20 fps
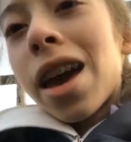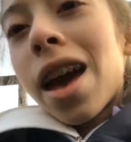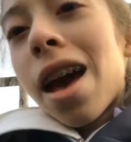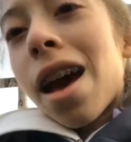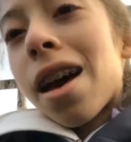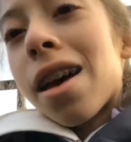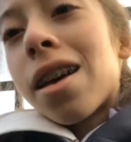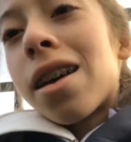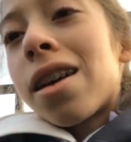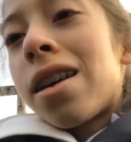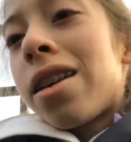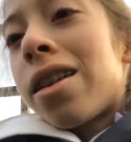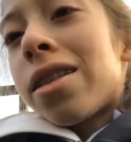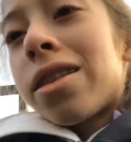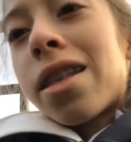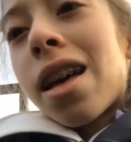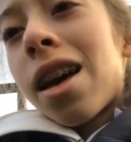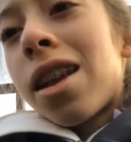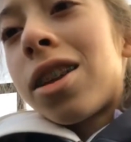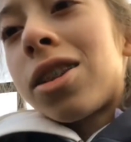yeah,
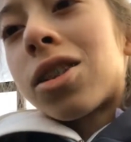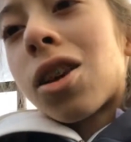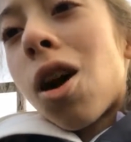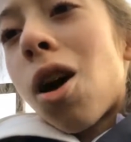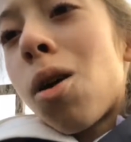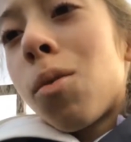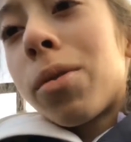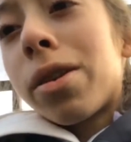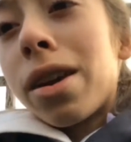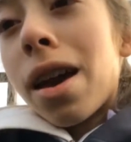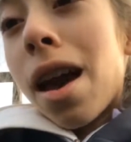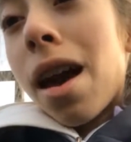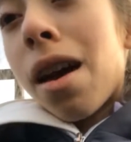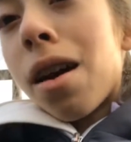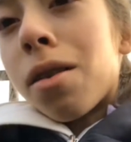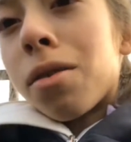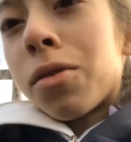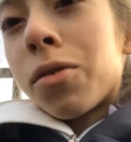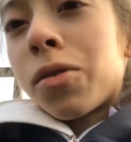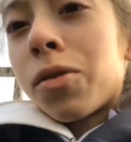that is all we
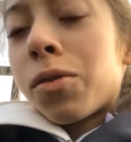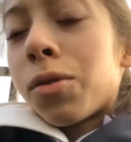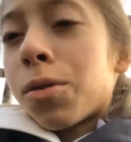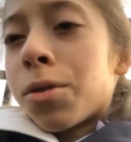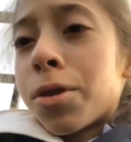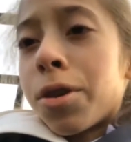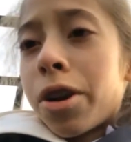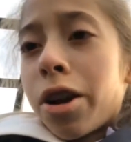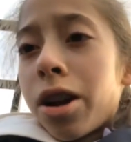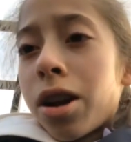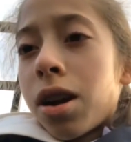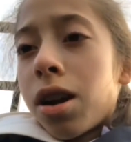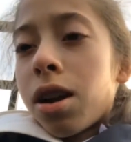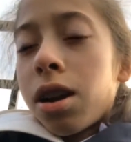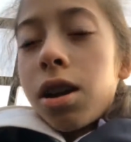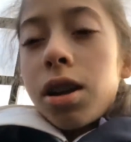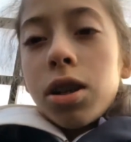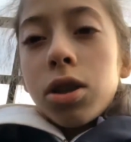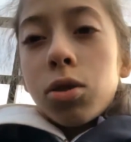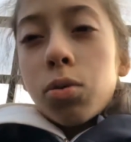have for
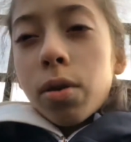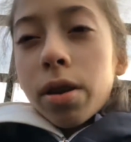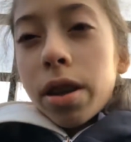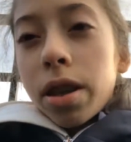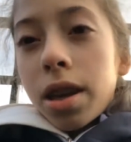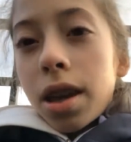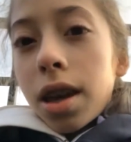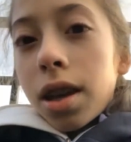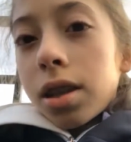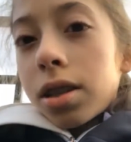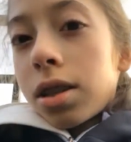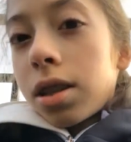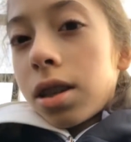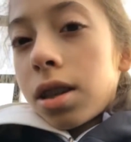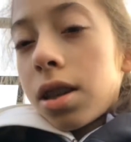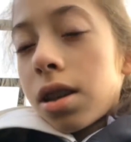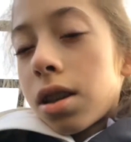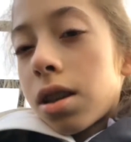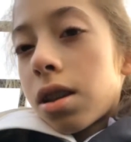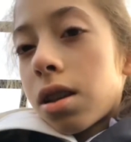
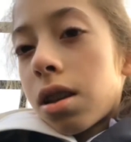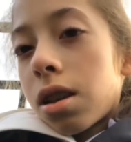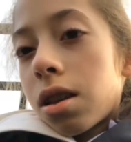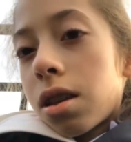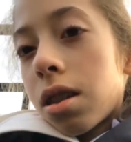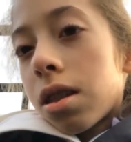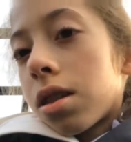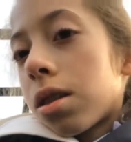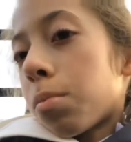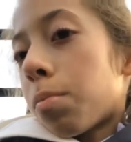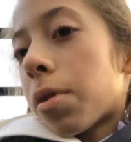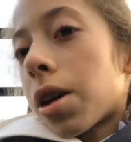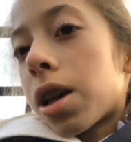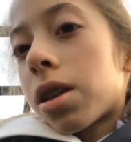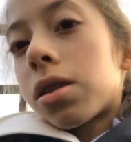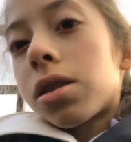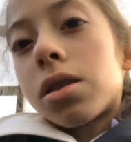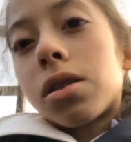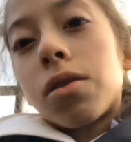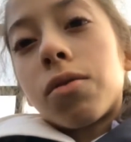2018, the
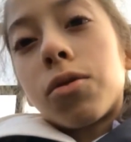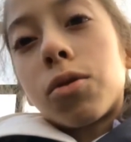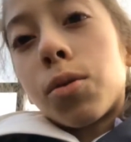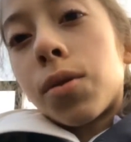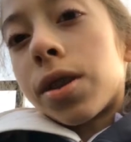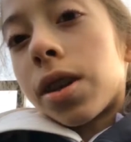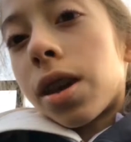best of